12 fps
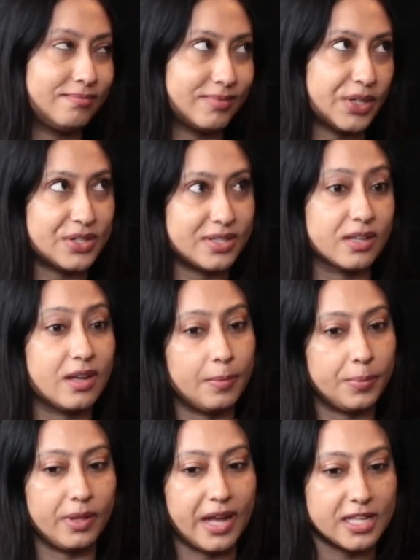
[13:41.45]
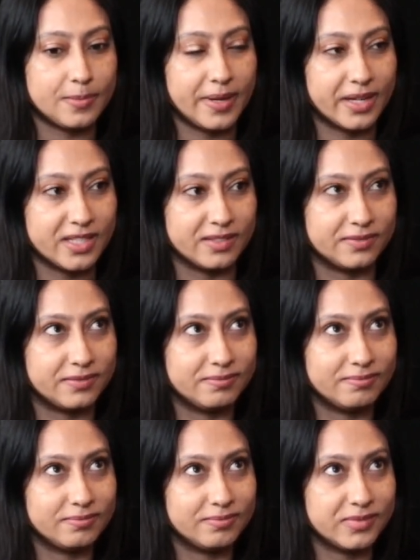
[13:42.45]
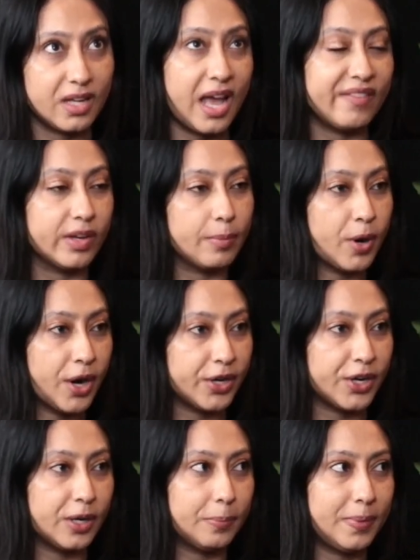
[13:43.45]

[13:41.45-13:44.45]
there's the couple aspect of not having a partner,